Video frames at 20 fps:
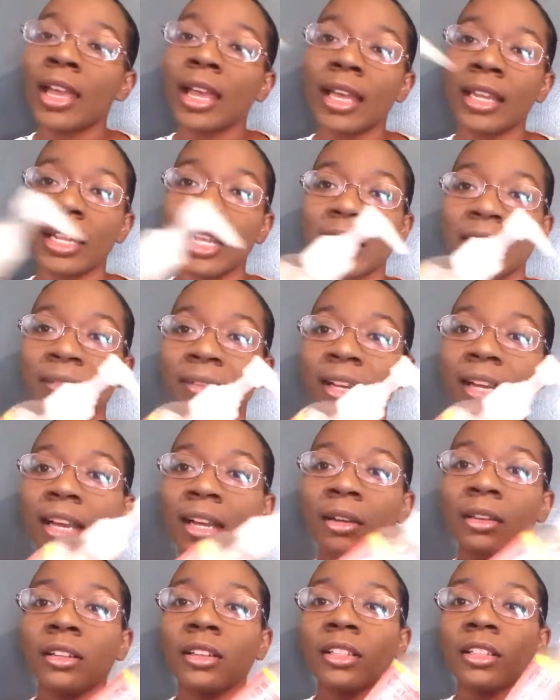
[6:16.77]
and that's
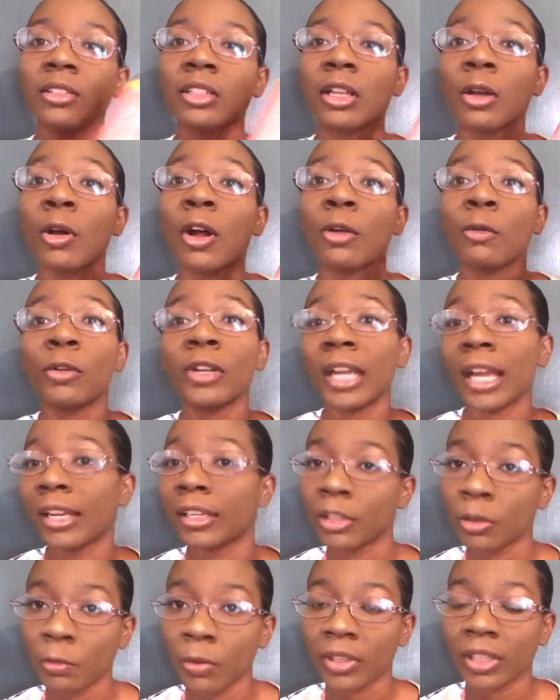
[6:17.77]
fine. So when I
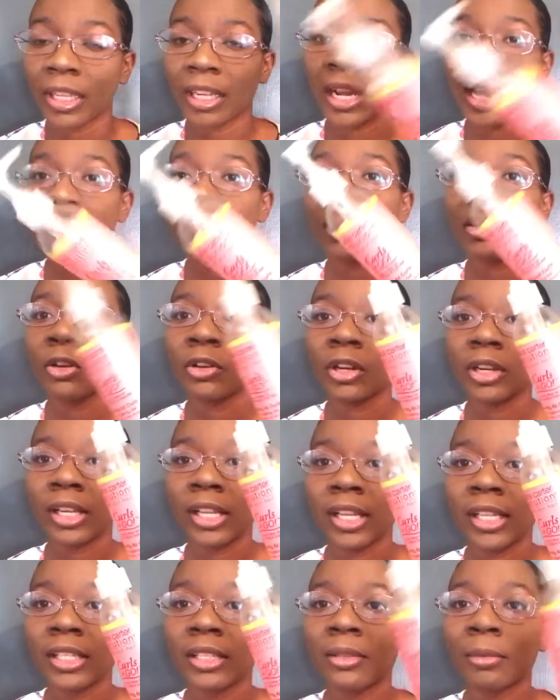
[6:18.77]
do want that, I can go to
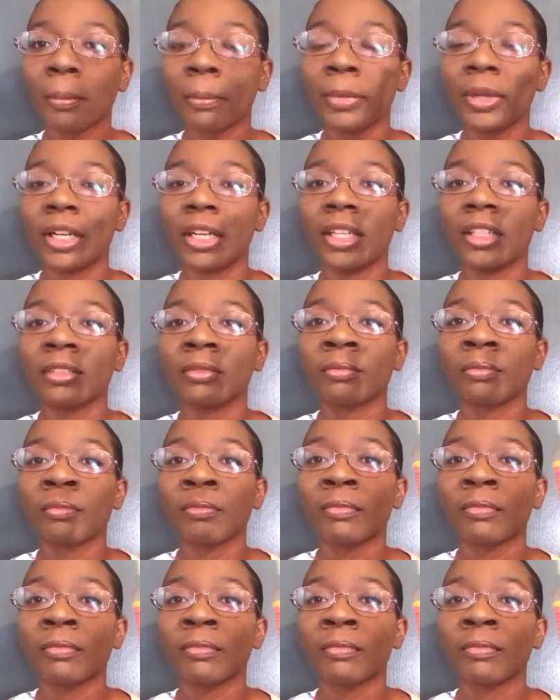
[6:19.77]
this, but